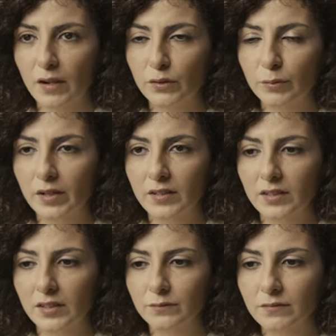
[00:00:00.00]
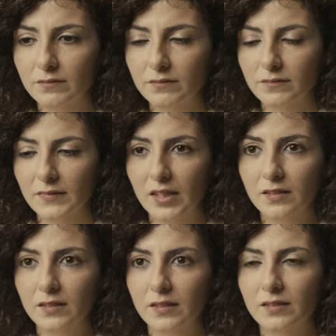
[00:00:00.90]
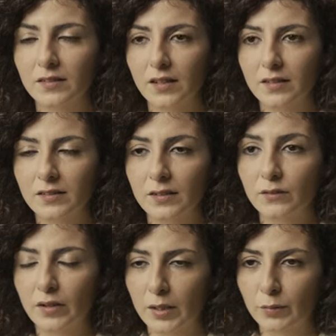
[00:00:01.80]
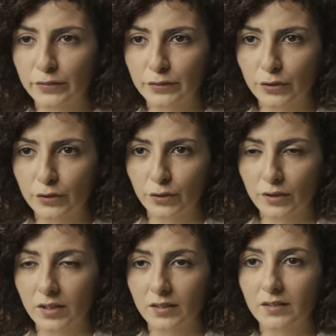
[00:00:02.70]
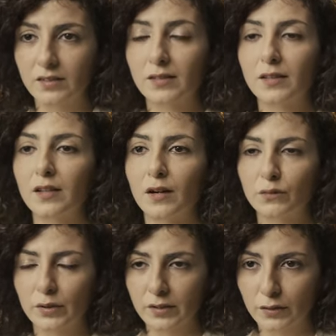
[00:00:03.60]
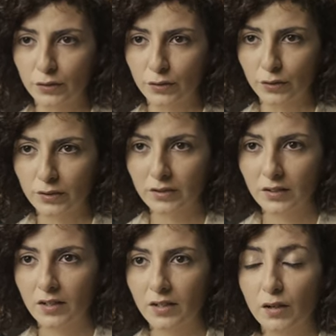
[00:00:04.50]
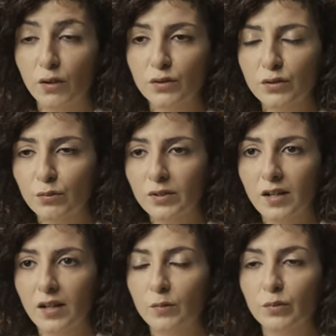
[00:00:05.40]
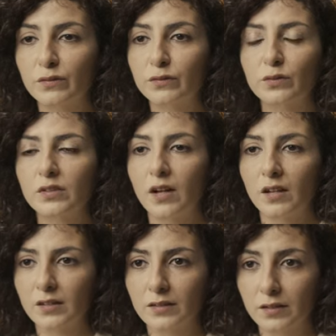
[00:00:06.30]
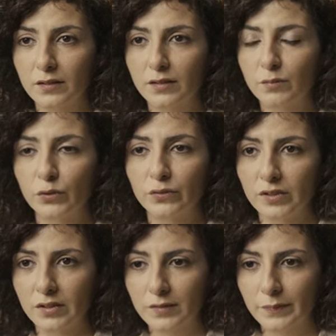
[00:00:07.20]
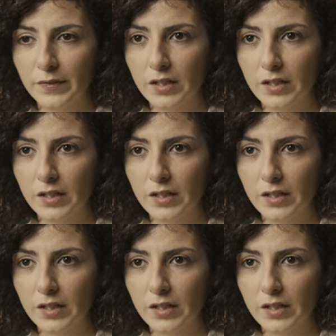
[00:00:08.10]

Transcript: everybody gets the taste and vibe of New York and is in love with New York, also with the help of Woody Allen and his movies.